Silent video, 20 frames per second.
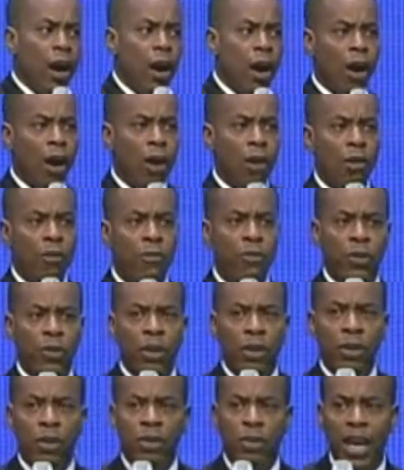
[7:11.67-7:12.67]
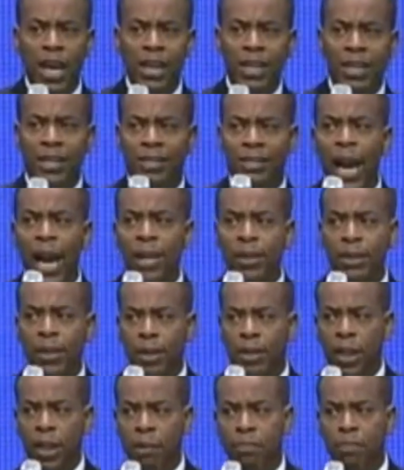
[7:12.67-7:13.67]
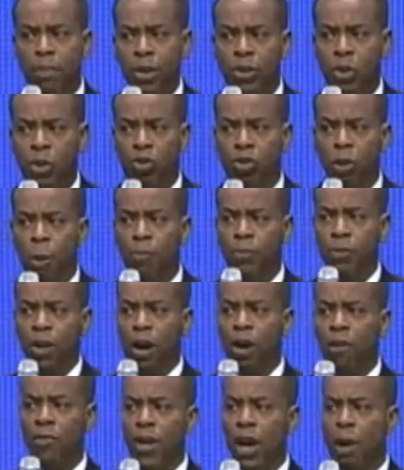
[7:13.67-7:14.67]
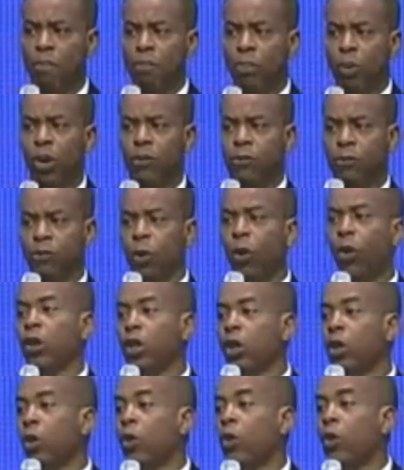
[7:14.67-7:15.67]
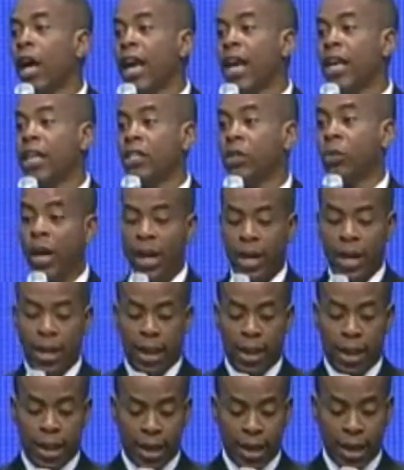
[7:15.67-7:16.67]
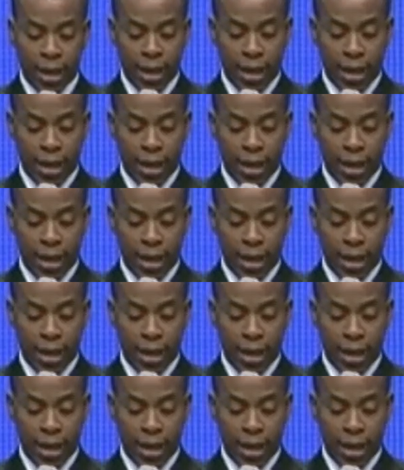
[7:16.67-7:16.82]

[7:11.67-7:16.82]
of their dignity, but stripped of their portfolio as well.